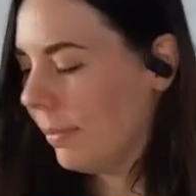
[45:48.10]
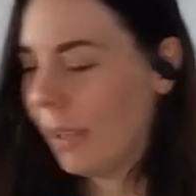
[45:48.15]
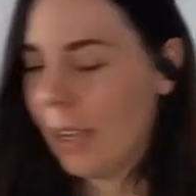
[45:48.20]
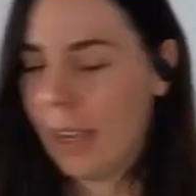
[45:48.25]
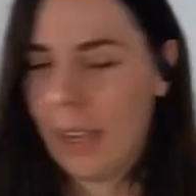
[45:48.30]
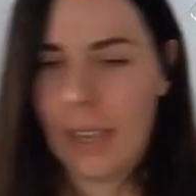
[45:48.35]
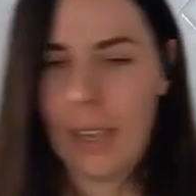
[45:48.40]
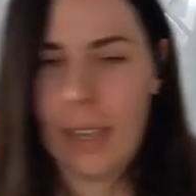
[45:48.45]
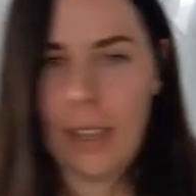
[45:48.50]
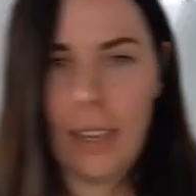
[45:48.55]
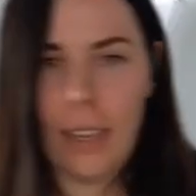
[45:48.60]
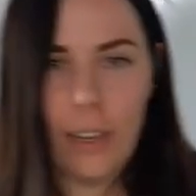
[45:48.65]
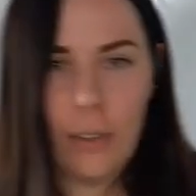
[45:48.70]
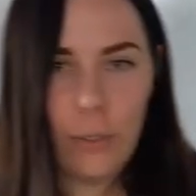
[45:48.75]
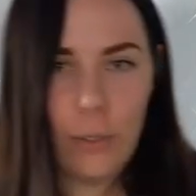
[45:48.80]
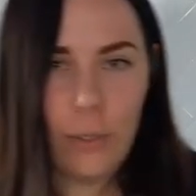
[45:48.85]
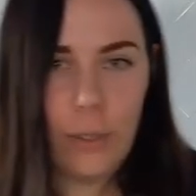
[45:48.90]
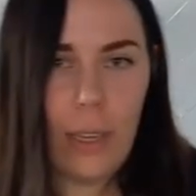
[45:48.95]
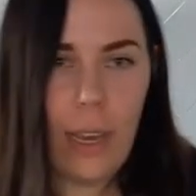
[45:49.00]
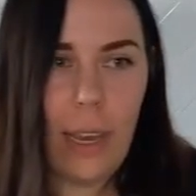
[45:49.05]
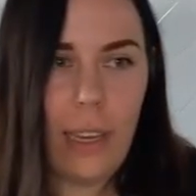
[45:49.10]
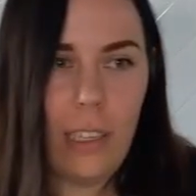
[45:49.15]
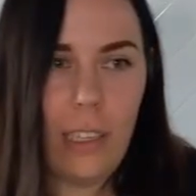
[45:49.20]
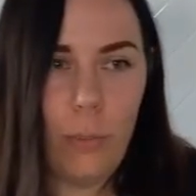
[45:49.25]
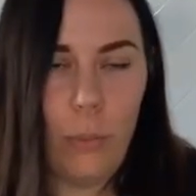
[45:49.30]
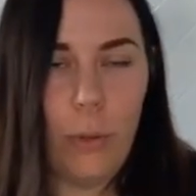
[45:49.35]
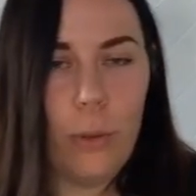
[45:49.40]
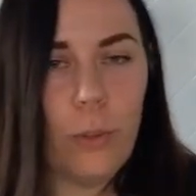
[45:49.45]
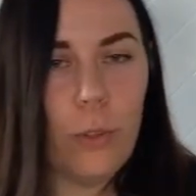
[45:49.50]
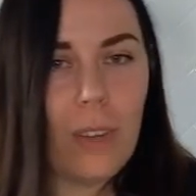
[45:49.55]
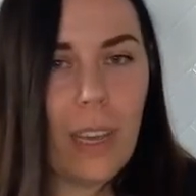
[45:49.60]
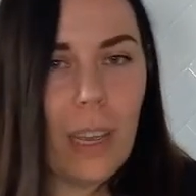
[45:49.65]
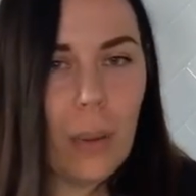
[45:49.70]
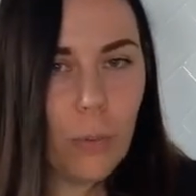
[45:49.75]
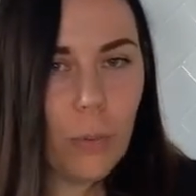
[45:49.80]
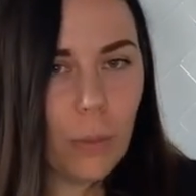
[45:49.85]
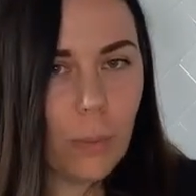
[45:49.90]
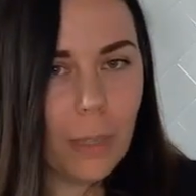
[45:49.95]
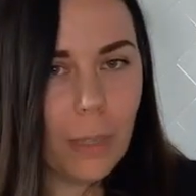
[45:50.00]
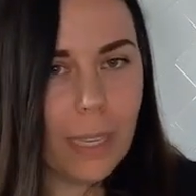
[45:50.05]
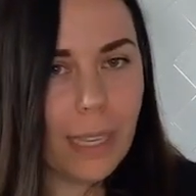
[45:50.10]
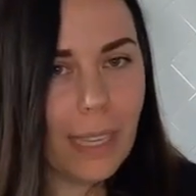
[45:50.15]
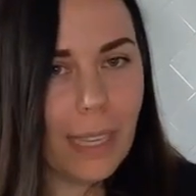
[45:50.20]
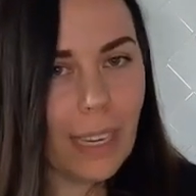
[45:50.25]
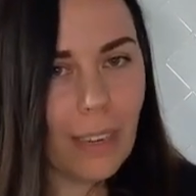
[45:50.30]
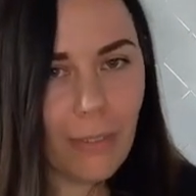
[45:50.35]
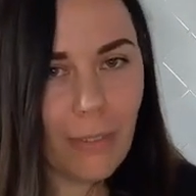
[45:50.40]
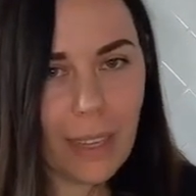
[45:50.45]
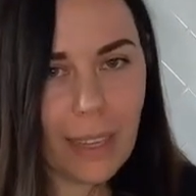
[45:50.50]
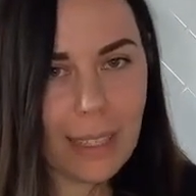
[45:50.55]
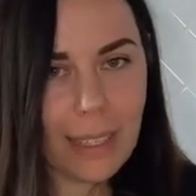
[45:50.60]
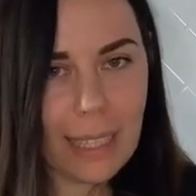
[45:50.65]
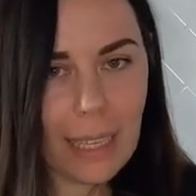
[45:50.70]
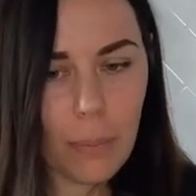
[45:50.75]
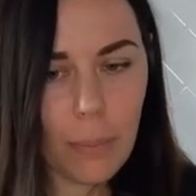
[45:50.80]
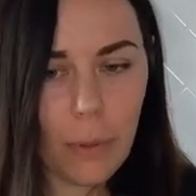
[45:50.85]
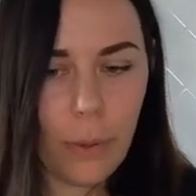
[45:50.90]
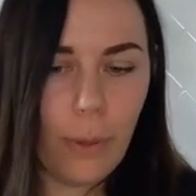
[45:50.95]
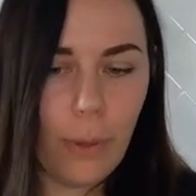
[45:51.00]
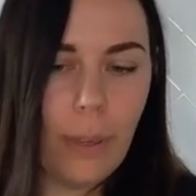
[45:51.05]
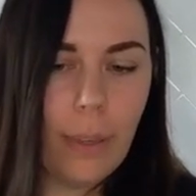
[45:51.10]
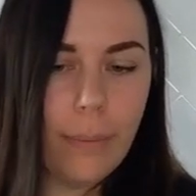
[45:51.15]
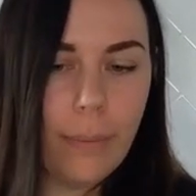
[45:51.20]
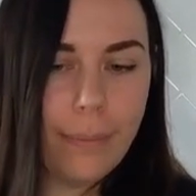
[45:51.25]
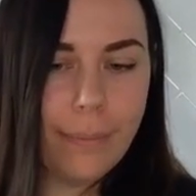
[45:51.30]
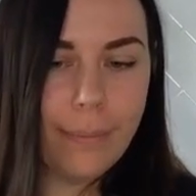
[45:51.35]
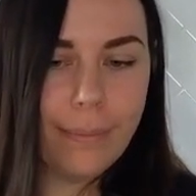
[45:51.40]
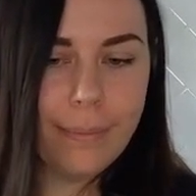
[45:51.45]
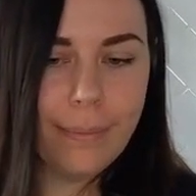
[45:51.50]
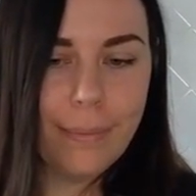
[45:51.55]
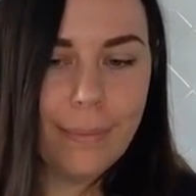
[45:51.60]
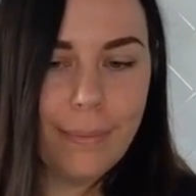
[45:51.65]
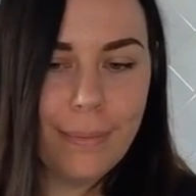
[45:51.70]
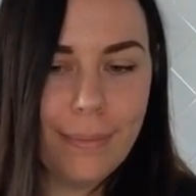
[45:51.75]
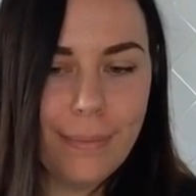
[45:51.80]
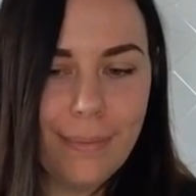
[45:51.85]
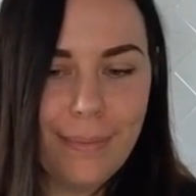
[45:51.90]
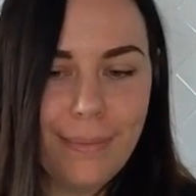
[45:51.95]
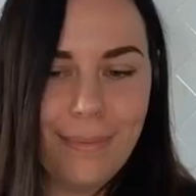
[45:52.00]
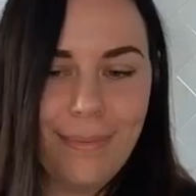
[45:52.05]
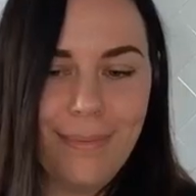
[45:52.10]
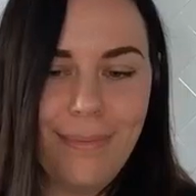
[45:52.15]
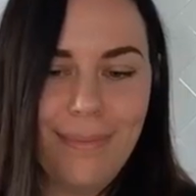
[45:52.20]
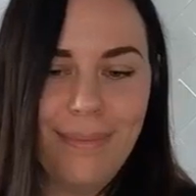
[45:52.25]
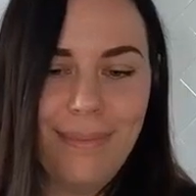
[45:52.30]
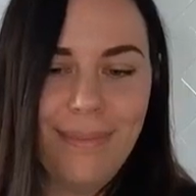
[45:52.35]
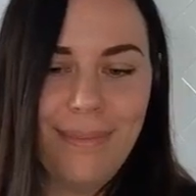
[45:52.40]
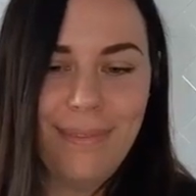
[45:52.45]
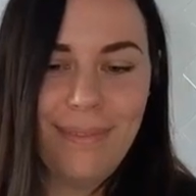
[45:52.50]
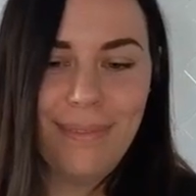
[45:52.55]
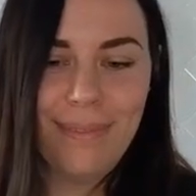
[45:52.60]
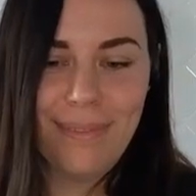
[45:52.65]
And then I was too tired to blow dry it properly, and then I fell asleep on it.